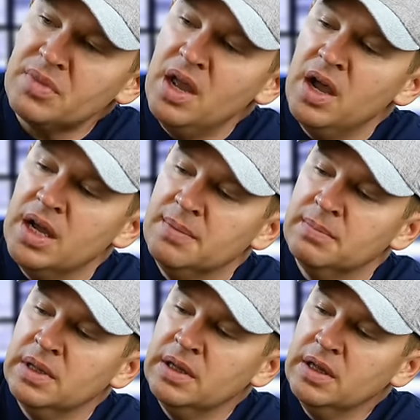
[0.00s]

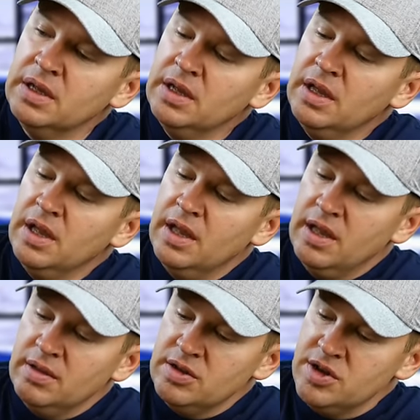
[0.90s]
Um,
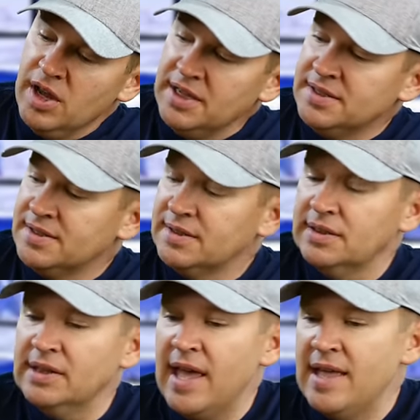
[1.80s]
nice
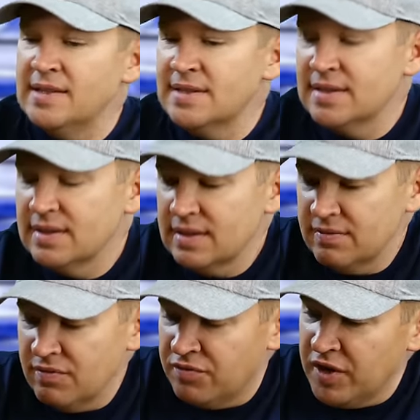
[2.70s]
lens
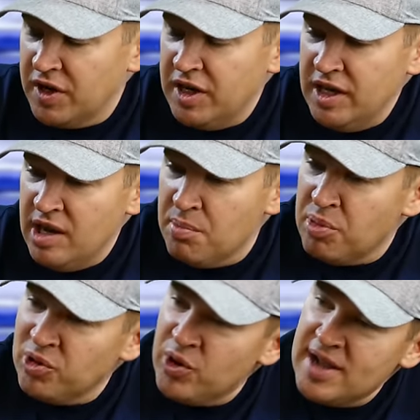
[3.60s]
very
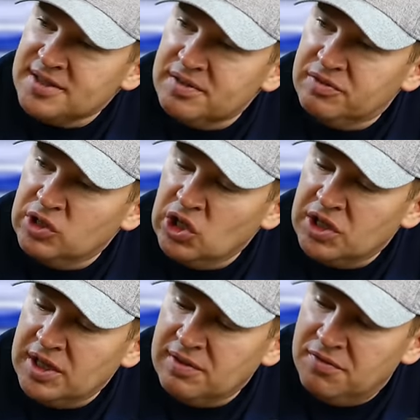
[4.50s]
impressive
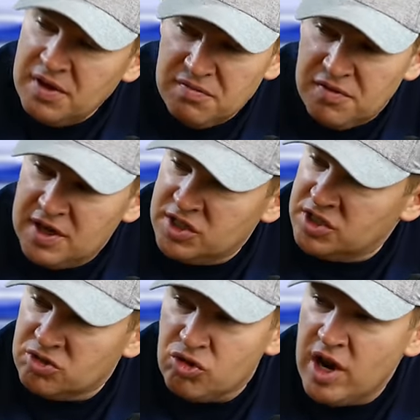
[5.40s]
looking. Fit and finish
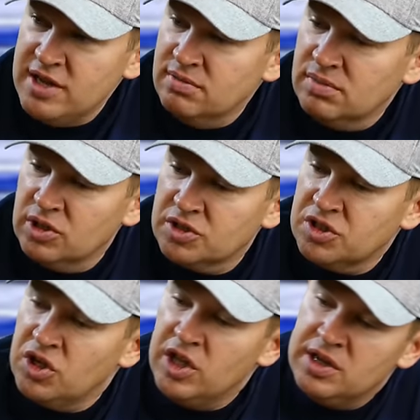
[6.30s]
is great, looks
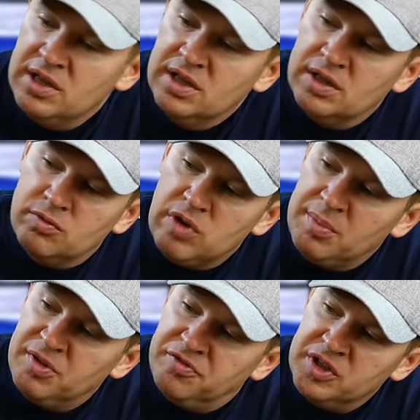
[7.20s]
good. The
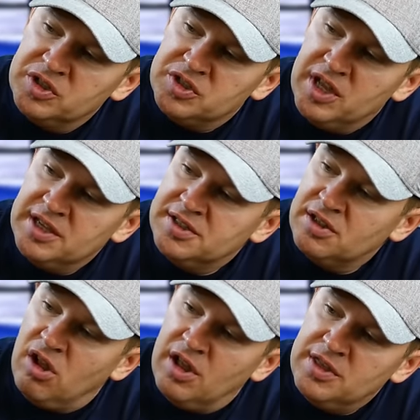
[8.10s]
rubber feels nice
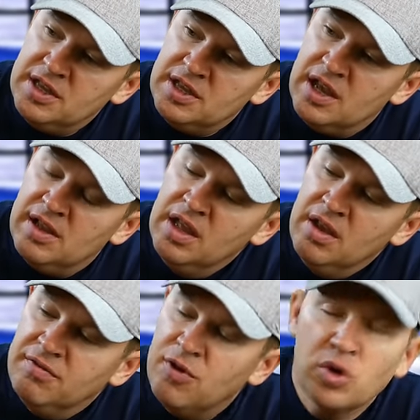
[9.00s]
on the uh,
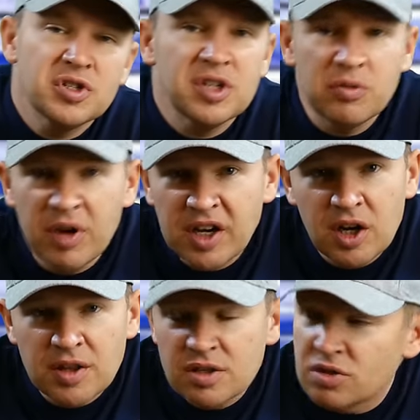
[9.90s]
focusing ring
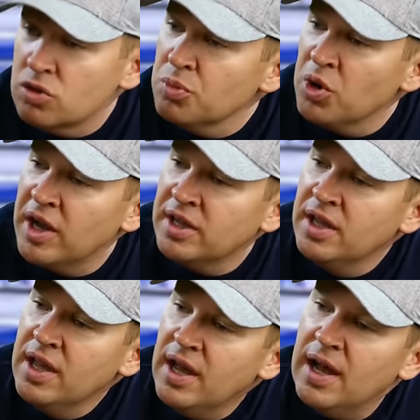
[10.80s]
and on the zoom ring.
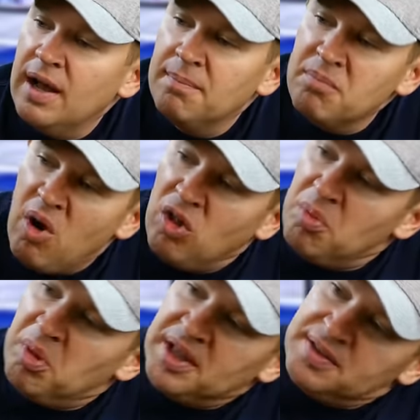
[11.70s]
Um, all the
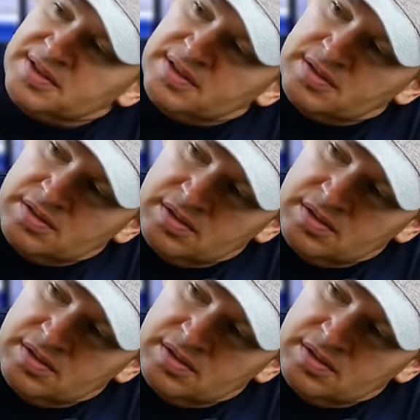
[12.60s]
buttons